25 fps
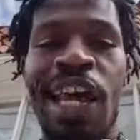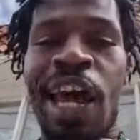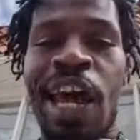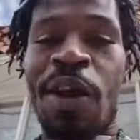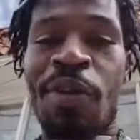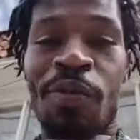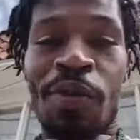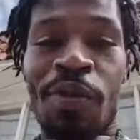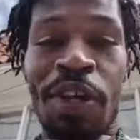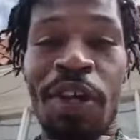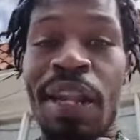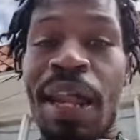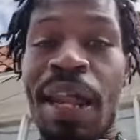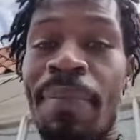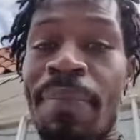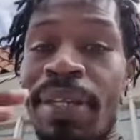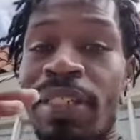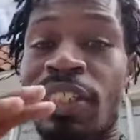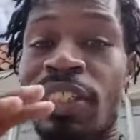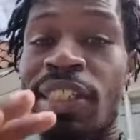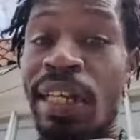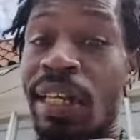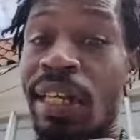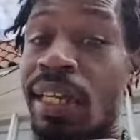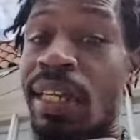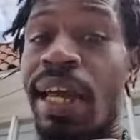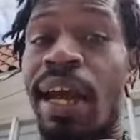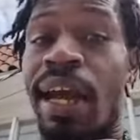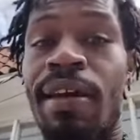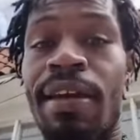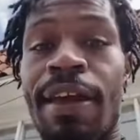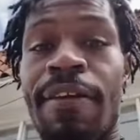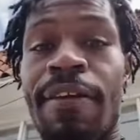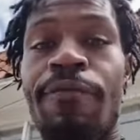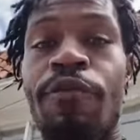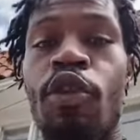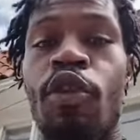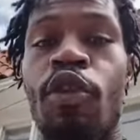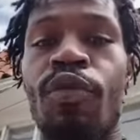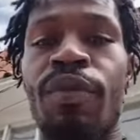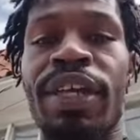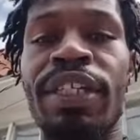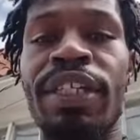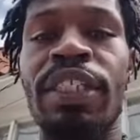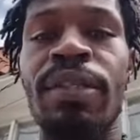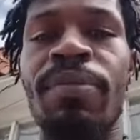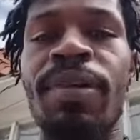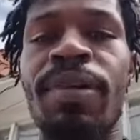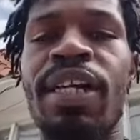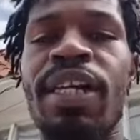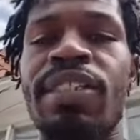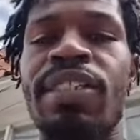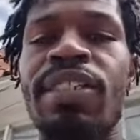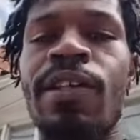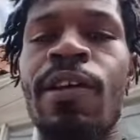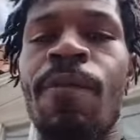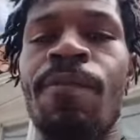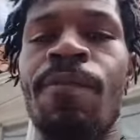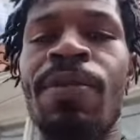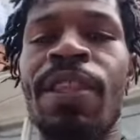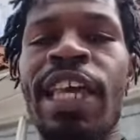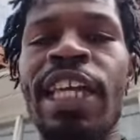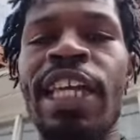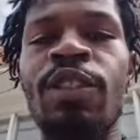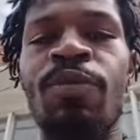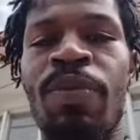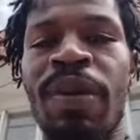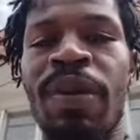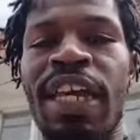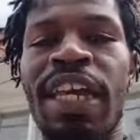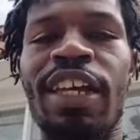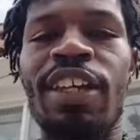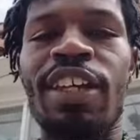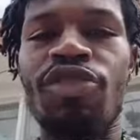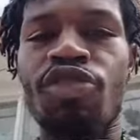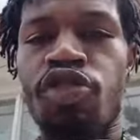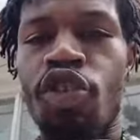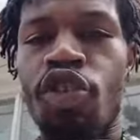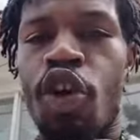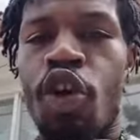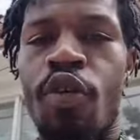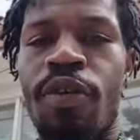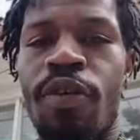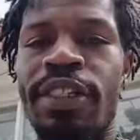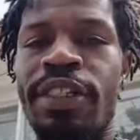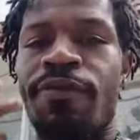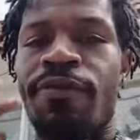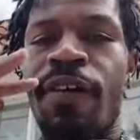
not real. I've been telling y'all that for a reason because it's being controlled.